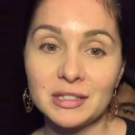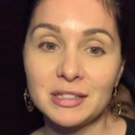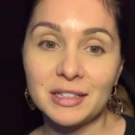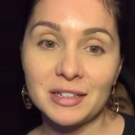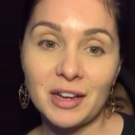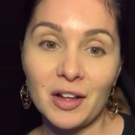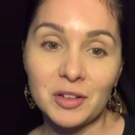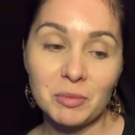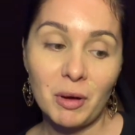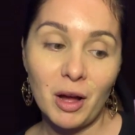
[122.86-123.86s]
is the
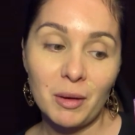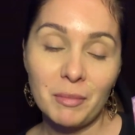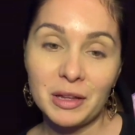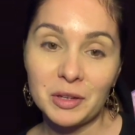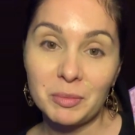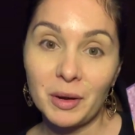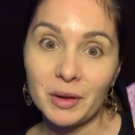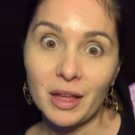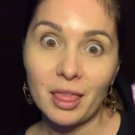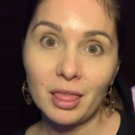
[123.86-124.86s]
ColourPop My Little
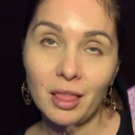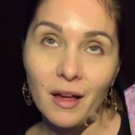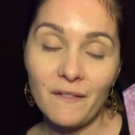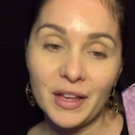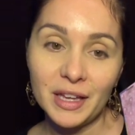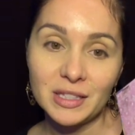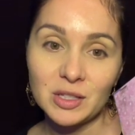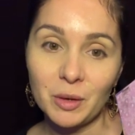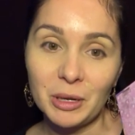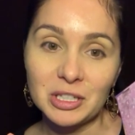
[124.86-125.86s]
Pony. Love it
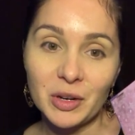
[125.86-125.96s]
so much.